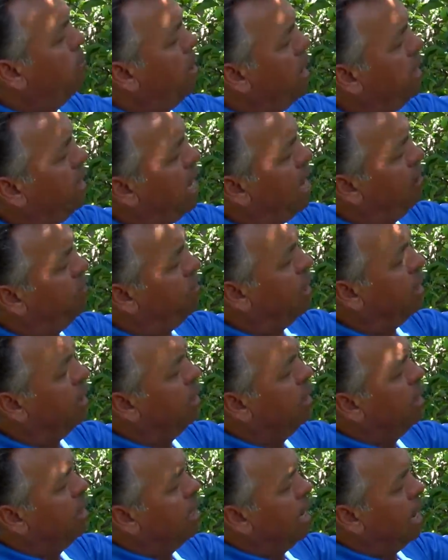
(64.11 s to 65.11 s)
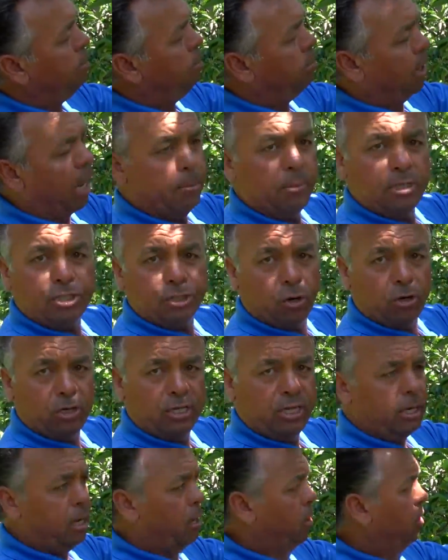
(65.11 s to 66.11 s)
might have a blemish or
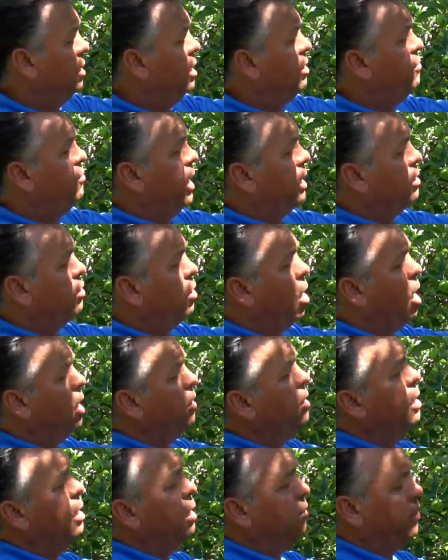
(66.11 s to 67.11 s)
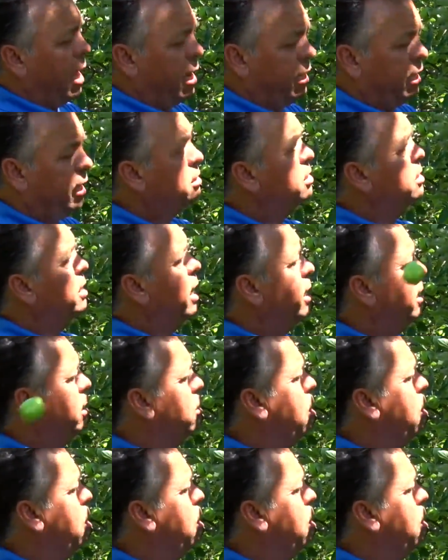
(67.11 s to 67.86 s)
a defect on, that gets taken